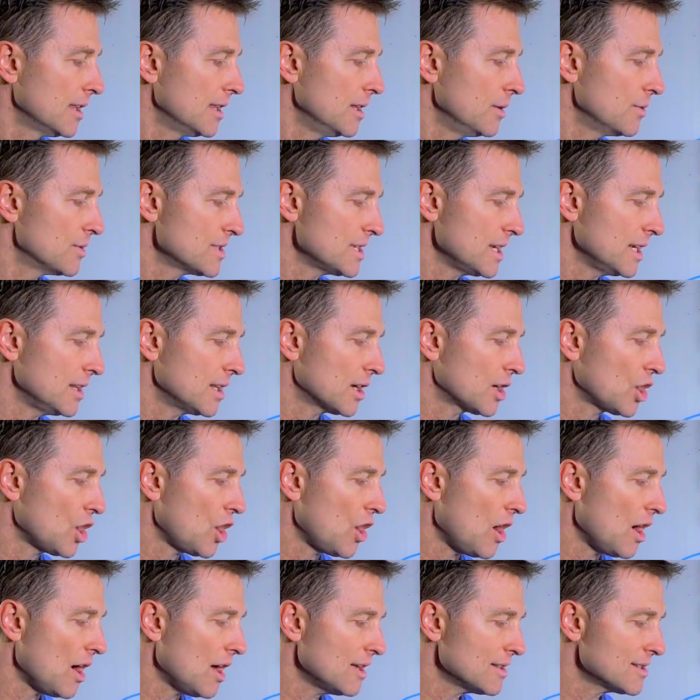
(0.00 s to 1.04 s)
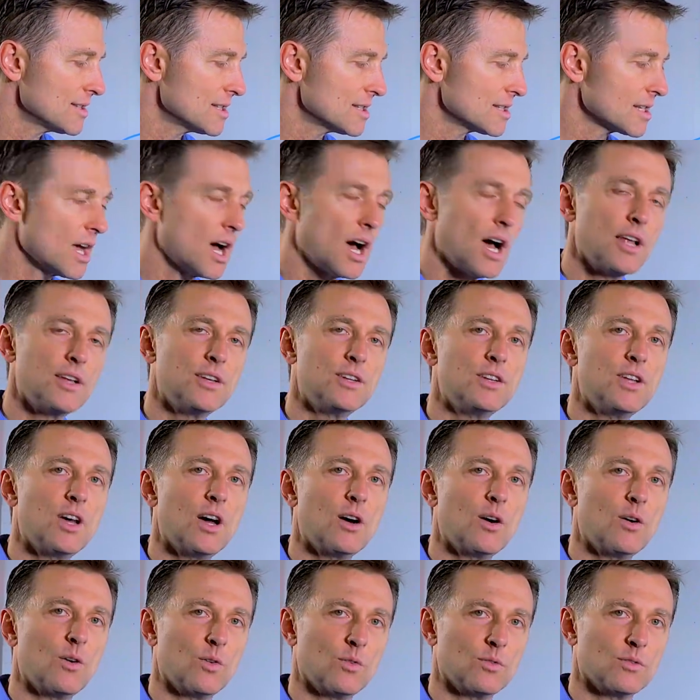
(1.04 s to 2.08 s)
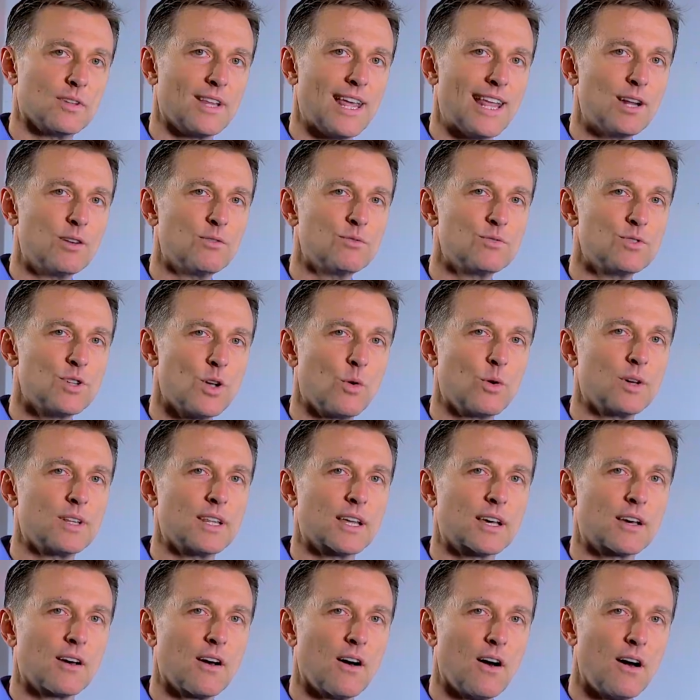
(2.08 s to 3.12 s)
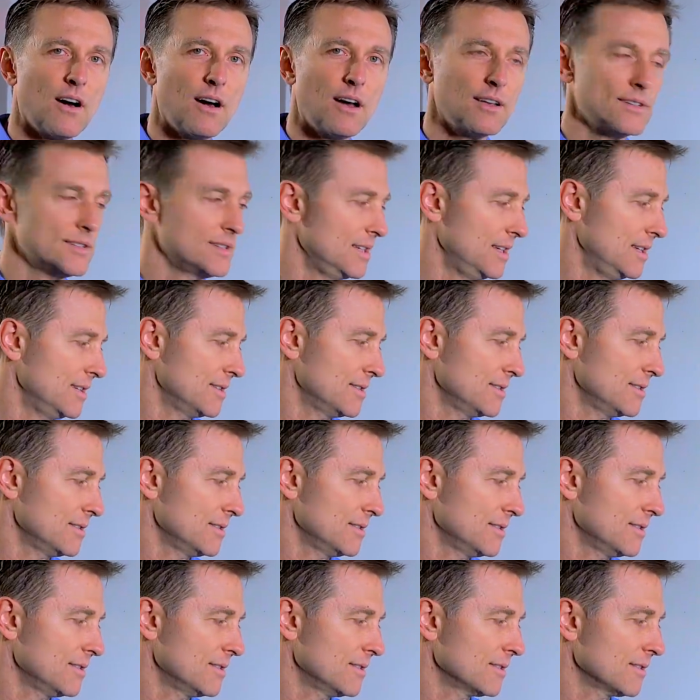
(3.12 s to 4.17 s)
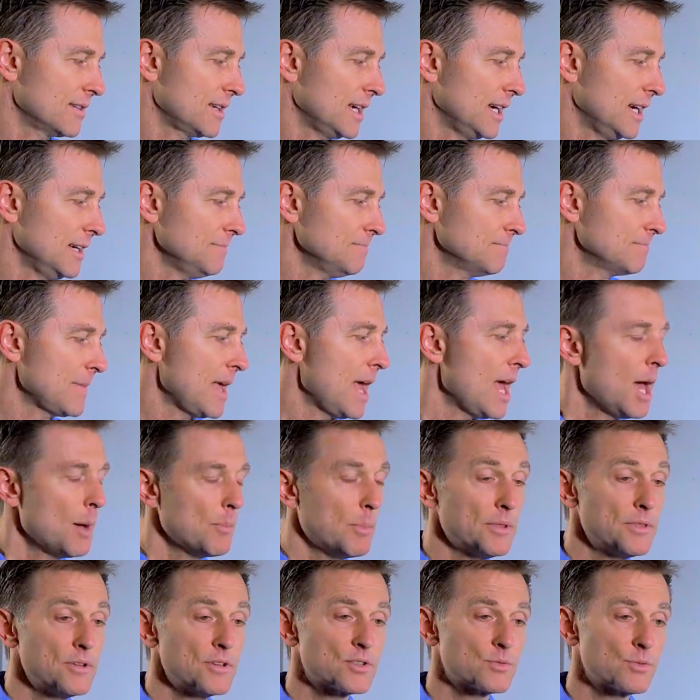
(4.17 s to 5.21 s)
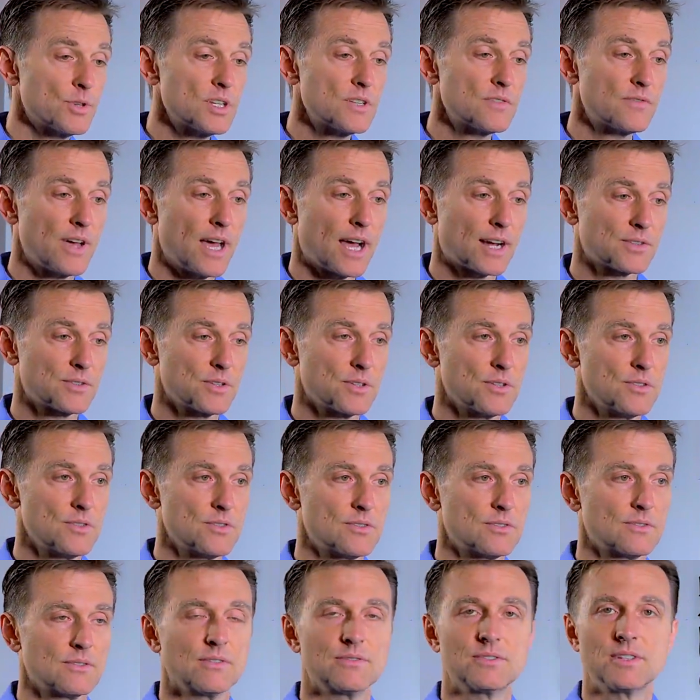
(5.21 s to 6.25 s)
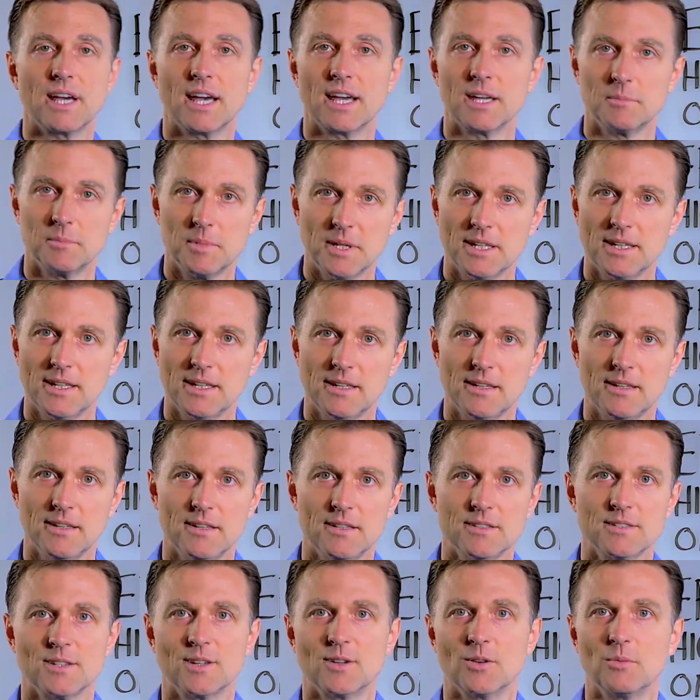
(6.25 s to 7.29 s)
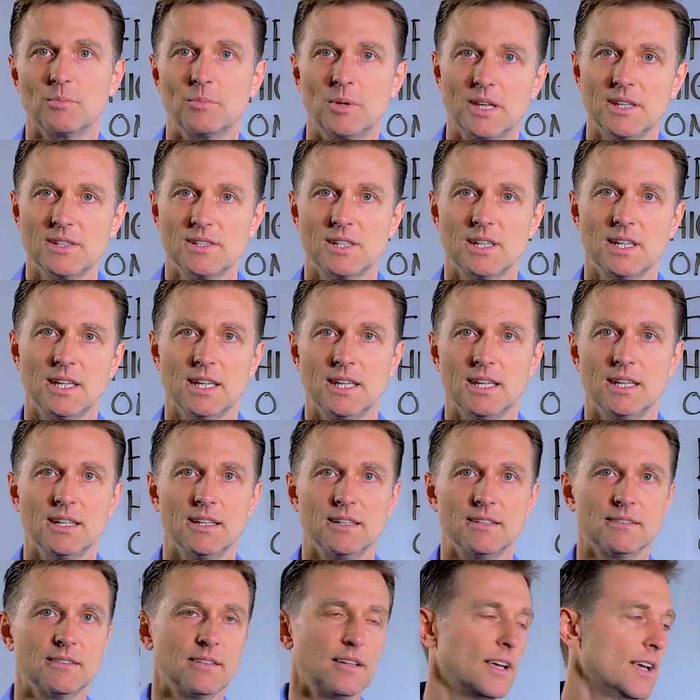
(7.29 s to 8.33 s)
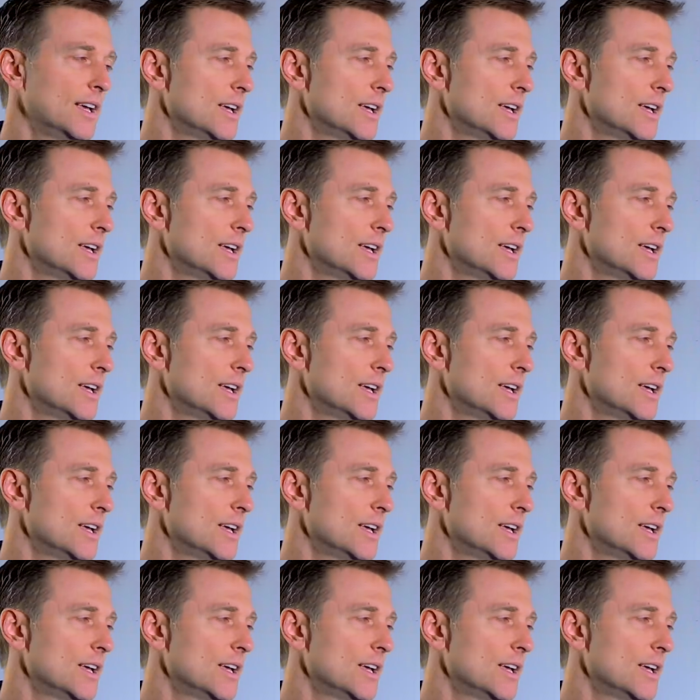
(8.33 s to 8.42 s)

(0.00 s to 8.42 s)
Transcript: they will say the cause is unknown. They don't know what the cause is. Okay? But there's risk factors of diabetes and obesity and